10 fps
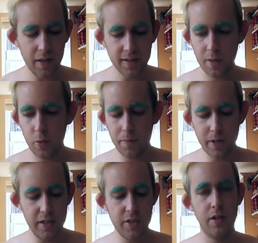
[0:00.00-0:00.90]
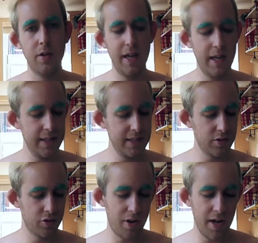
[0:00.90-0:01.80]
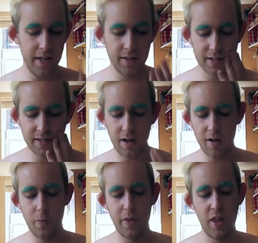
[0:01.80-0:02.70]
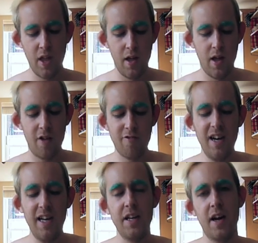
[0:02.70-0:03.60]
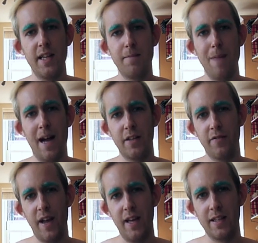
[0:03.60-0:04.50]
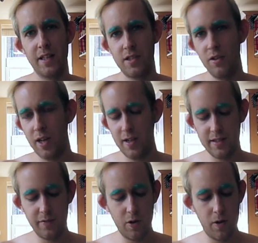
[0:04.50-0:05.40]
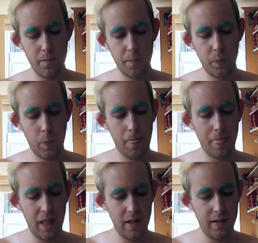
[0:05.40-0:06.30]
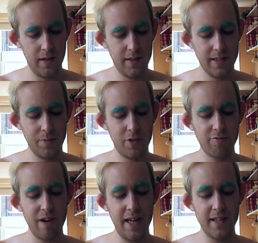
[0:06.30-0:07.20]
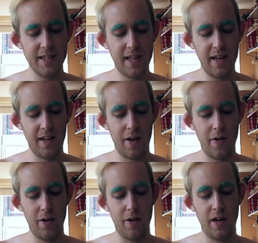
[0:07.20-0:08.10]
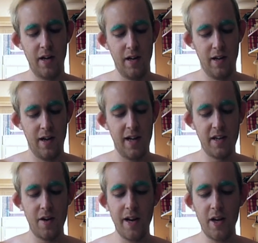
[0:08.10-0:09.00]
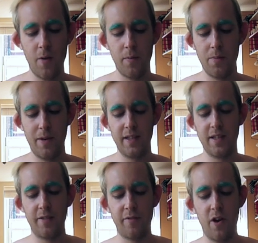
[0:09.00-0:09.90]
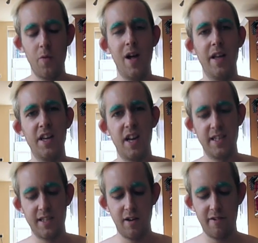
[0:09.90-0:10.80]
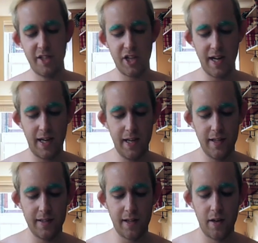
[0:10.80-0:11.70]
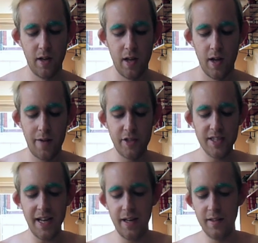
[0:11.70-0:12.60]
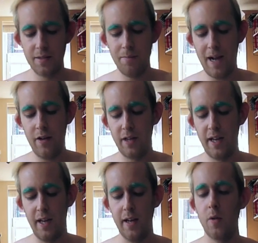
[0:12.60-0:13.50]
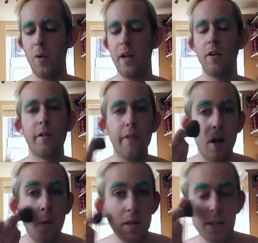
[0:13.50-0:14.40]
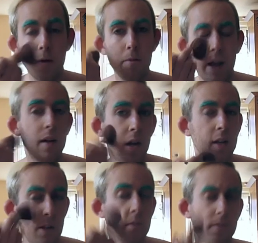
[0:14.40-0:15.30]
So what I'm going to do is try and start with a really nice matte face, because you girls have got some great skin going on, and you know it complements very well your nice Zara jacket. So I'm just taking some powder here, quite a lot of it, and we're just going to make a nice